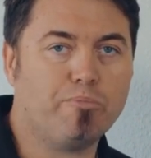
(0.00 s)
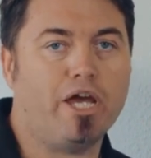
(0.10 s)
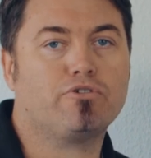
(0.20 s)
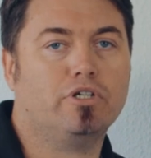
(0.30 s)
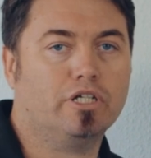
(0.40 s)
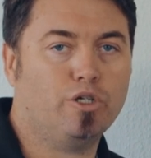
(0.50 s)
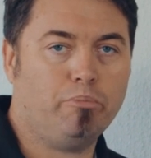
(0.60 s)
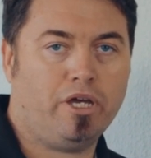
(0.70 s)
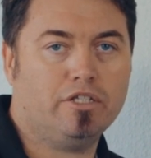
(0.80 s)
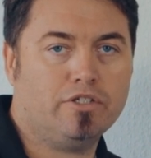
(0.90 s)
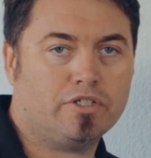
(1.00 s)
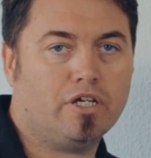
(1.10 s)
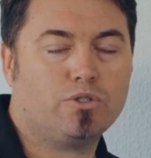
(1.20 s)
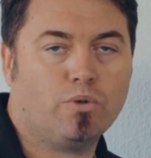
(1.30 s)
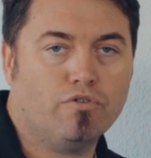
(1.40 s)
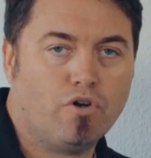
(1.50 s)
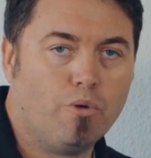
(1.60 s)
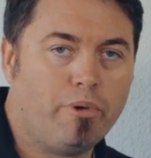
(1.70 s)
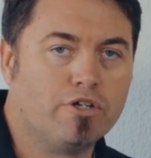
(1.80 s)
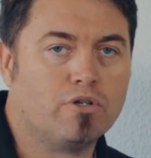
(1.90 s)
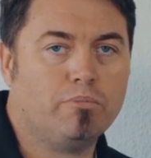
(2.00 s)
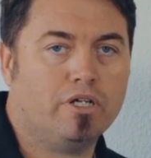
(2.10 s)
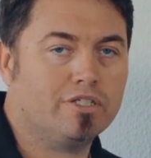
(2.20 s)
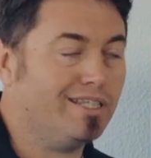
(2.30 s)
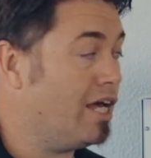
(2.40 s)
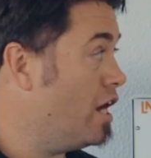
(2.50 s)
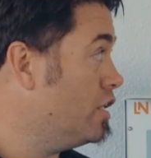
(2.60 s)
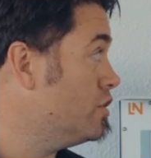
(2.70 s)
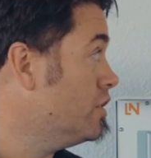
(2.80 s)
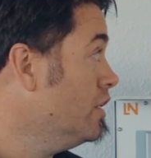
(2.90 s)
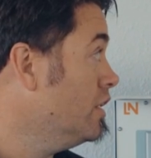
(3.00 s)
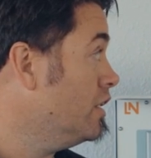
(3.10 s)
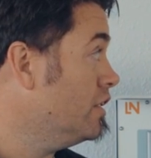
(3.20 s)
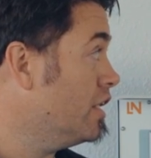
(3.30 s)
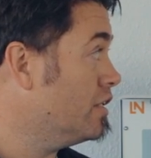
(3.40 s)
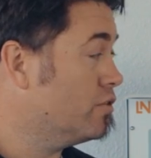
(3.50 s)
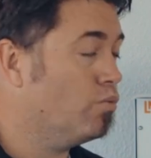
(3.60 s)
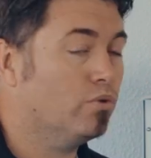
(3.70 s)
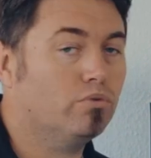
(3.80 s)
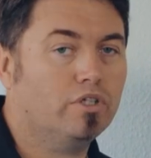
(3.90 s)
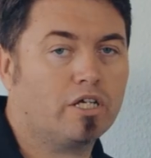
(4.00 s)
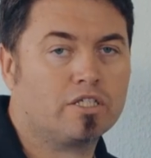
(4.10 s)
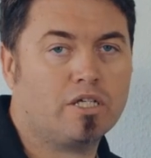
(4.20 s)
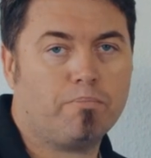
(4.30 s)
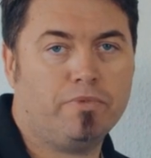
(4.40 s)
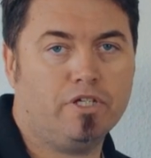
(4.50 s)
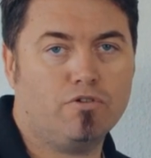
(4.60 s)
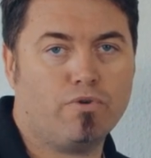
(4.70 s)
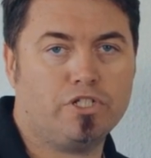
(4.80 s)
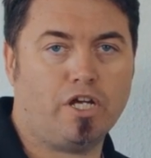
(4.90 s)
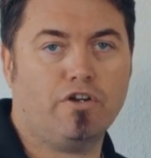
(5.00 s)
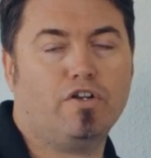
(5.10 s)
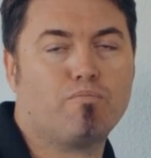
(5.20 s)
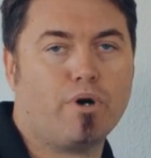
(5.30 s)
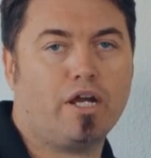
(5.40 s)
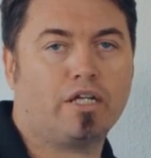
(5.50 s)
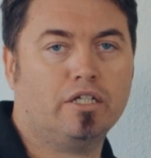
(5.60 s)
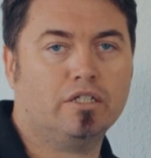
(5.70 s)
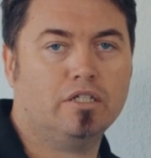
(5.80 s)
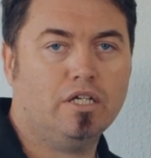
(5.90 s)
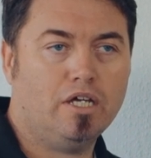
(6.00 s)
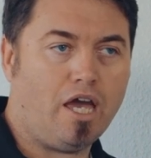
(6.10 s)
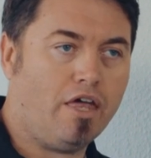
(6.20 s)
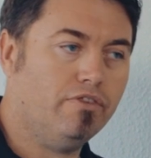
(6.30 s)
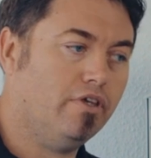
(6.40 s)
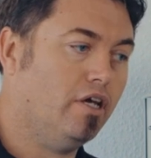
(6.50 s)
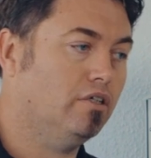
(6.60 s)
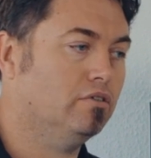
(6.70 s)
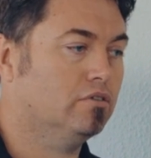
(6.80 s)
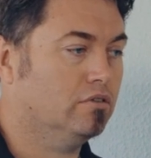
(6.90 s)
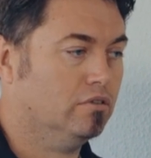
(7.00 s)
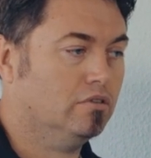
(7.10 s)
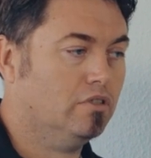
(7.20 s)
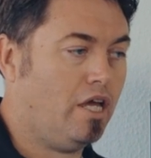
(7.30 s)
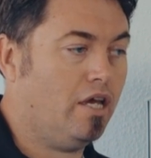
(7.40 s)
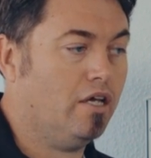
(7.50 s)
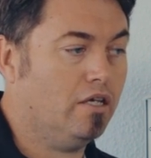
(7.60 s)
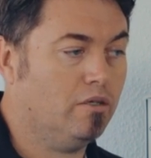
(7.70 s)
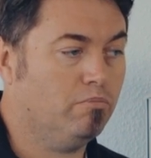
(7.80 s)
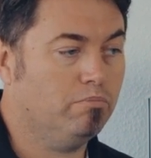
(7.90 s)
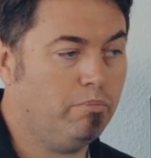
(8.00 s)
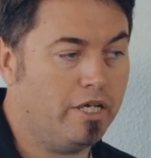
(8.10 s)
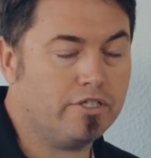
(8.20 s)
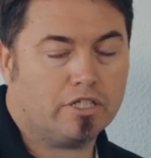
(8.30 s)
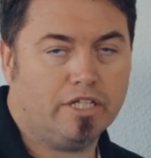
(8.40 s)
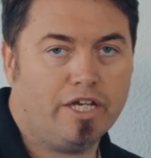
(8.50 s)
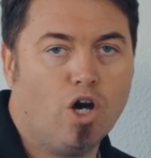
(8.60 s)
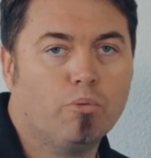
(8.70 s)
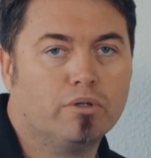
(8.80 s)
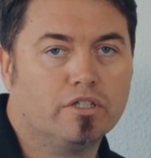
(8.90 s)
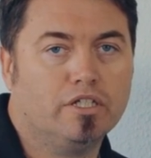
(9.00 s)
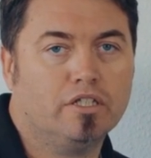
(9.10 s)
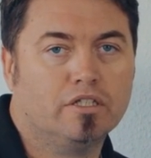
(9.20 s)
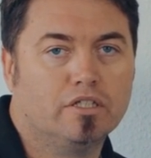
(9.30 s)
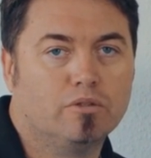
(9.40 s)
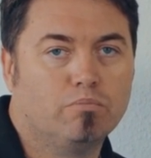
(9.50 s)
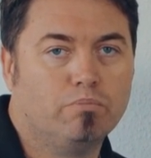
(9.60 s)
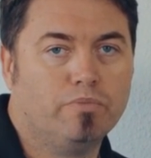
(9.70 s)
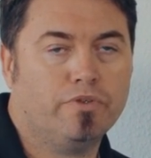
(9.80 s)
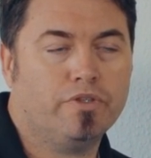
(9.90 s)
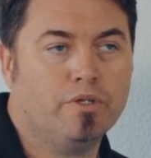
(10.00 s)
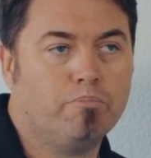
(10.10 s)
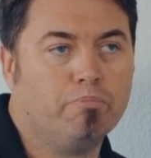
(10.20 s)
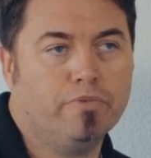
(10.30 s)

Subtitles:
battery compared to say a 12-volt battery, but it's large in that it will accept the regenerative braking and then basically helping the